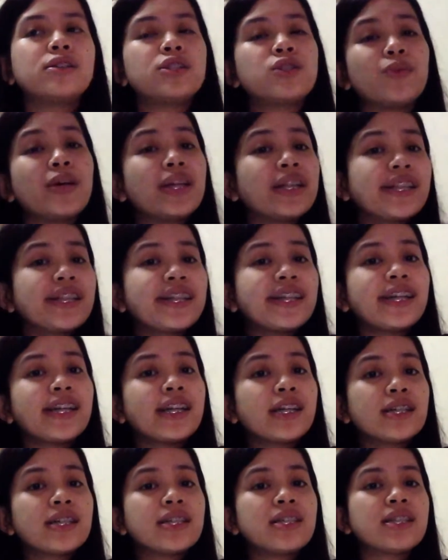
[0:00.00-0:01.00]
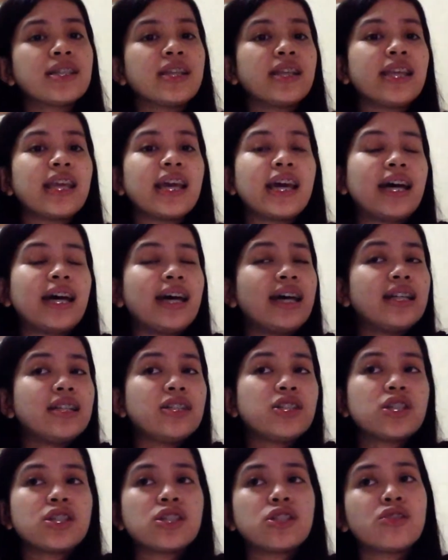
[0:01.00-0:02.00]
sweaters
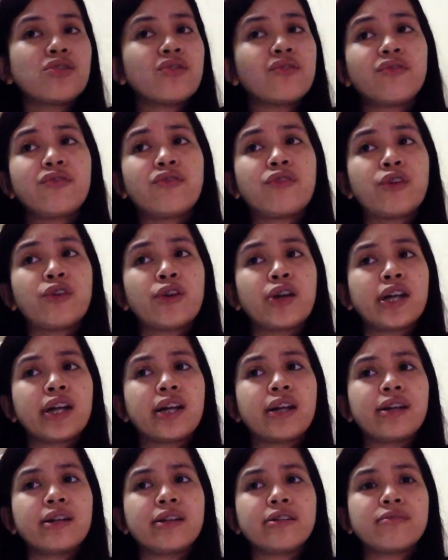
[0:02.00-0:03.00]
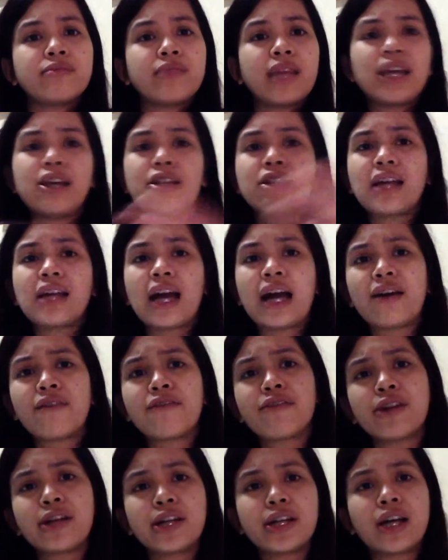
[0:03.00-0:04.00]
nyan just for ayun nga,
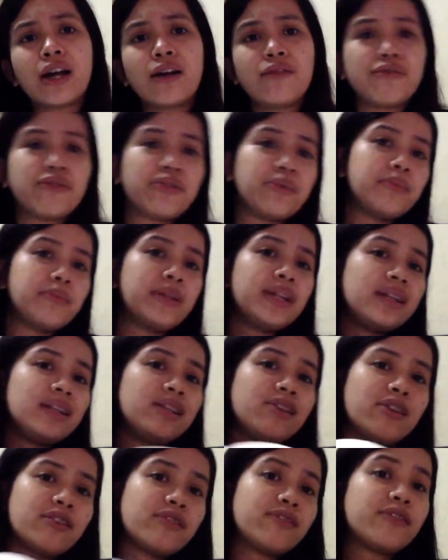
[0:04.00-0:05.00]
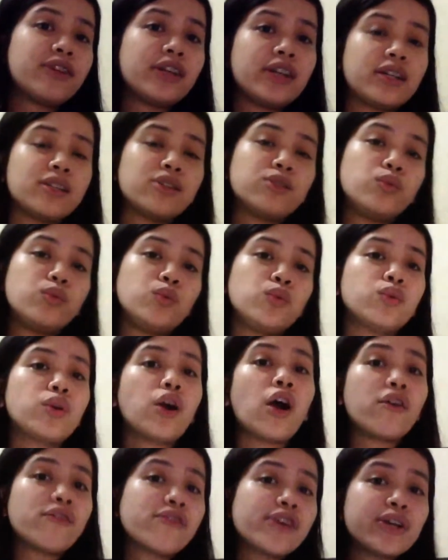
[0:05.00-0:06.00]
for comfortability or for to
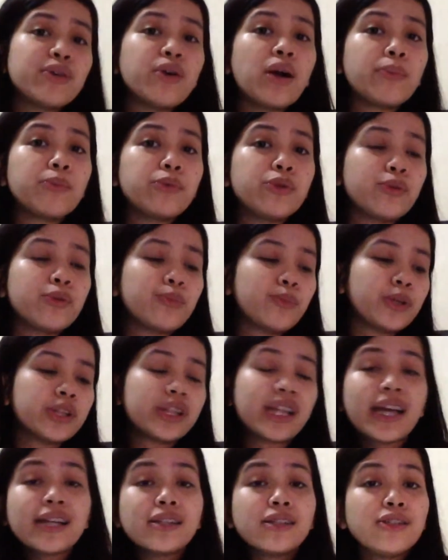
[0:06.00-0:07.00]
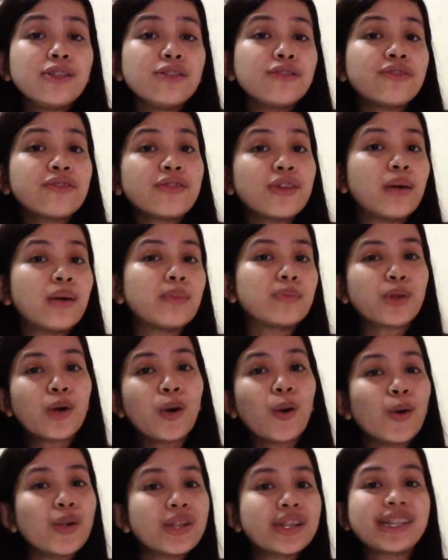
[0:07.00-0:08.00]
cover you up, to protect you from
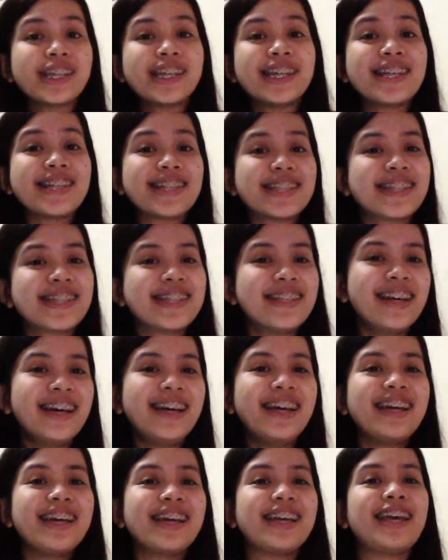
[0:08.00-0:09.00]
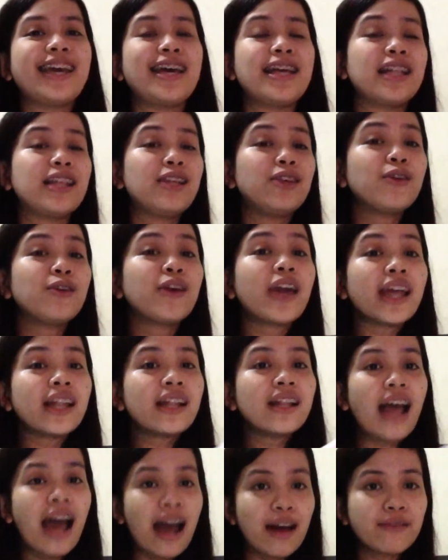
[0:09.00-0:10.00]
coldness, and you
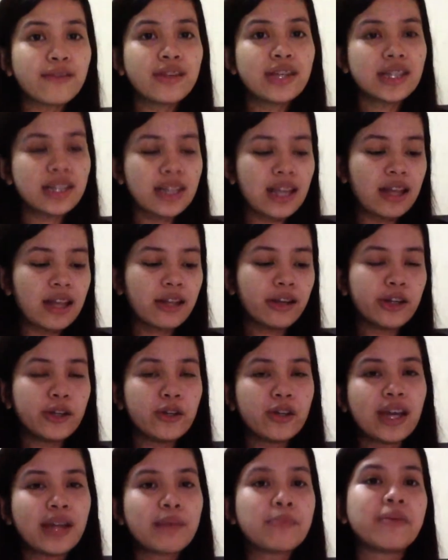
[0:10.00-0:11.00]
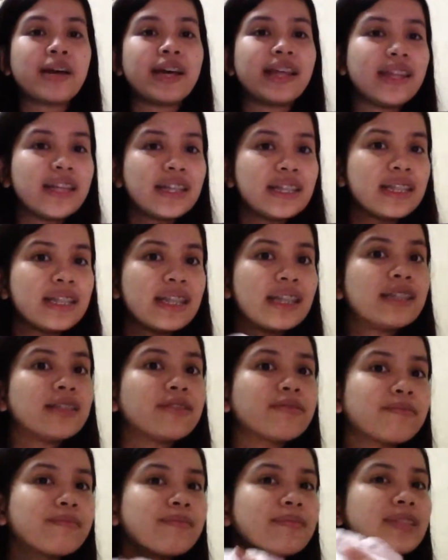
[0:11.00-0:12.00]
can have this then or you can buy this then.
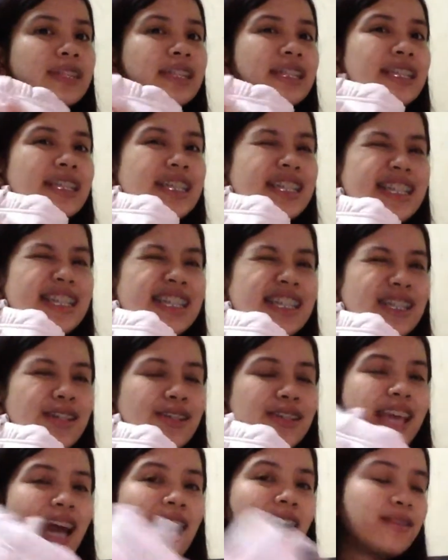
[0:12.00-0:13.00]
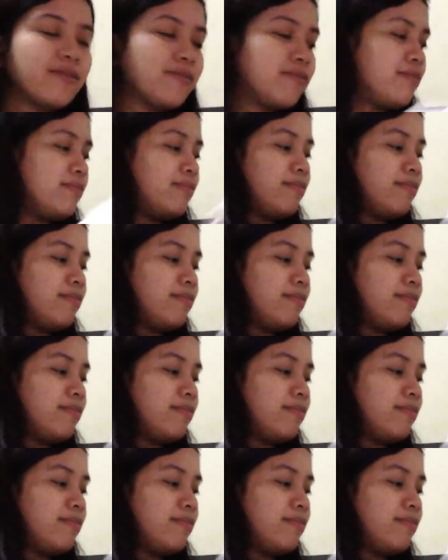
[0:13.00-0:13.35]
So yeah,